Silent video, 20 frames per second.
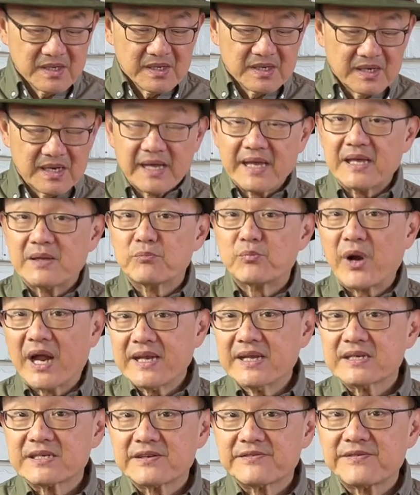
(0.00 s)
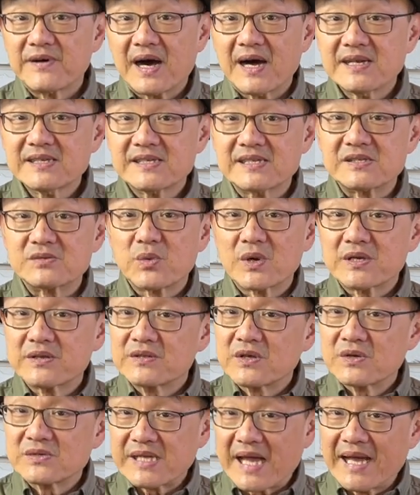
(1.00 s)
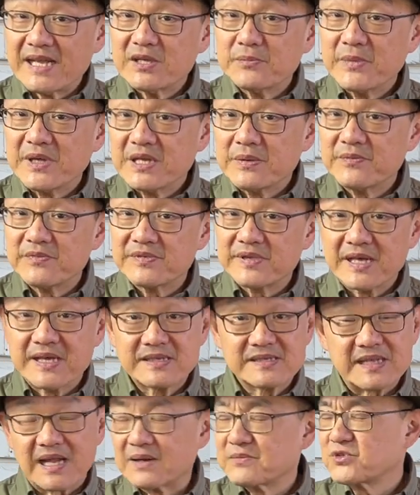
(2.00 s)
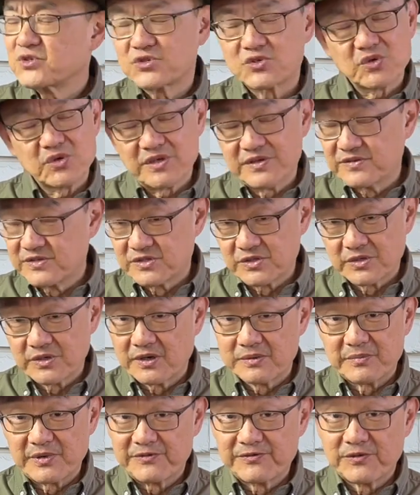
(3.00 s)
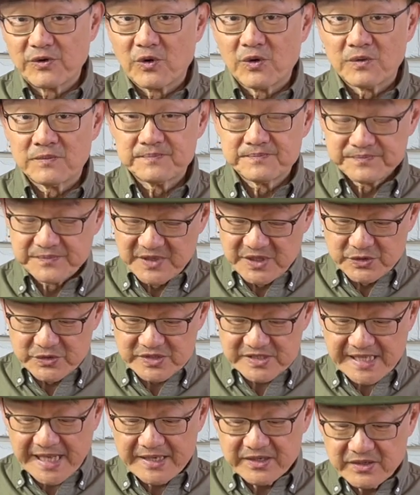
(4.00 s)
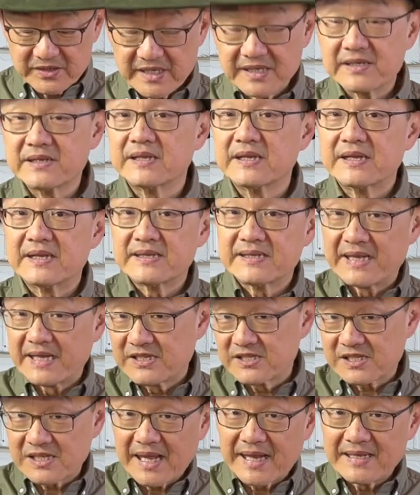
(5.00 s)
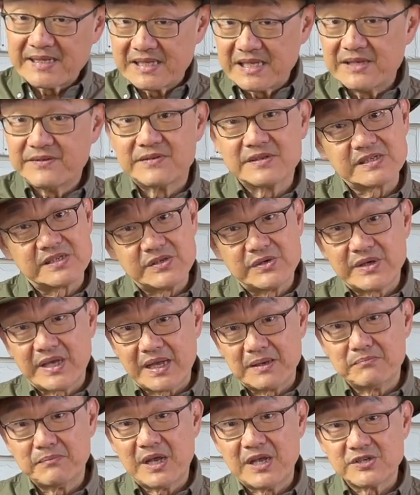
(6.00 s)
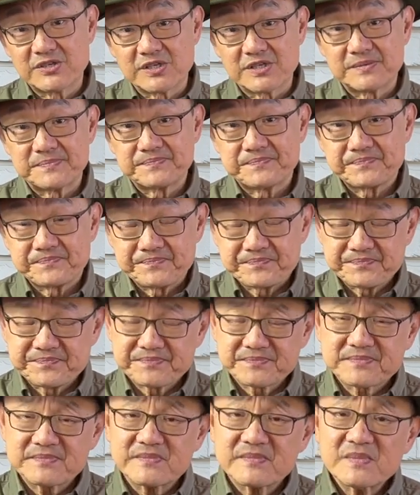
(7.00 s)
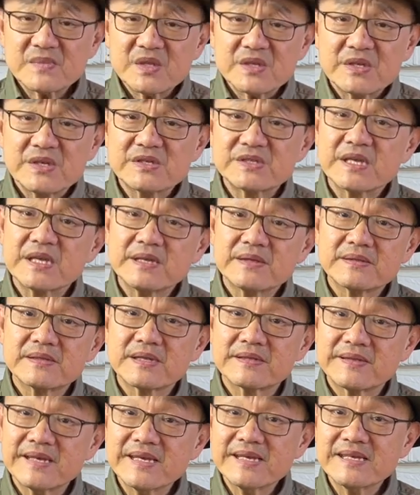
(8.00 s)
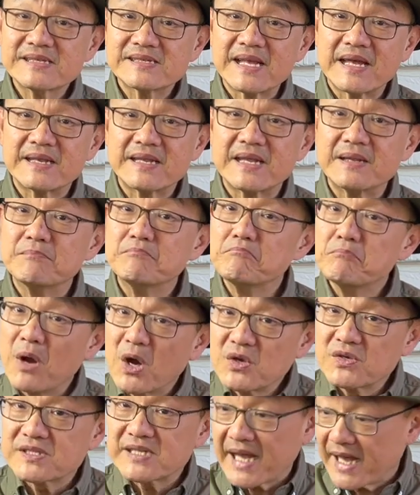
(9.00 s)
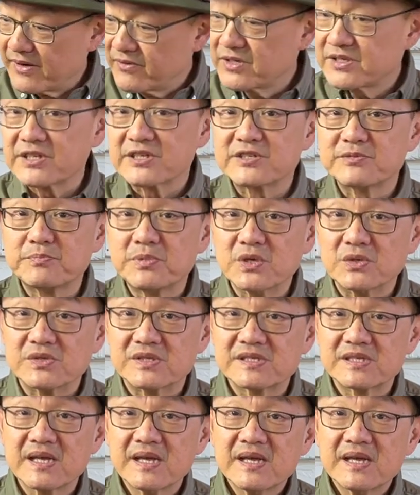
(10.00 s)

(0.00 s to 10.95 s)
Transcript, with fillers: A Brannock device is one of those aluminium things that I'm sure you've stood on before. You stand on it and they slide levers and you get measured. You see, the thing is that in most heritage boots,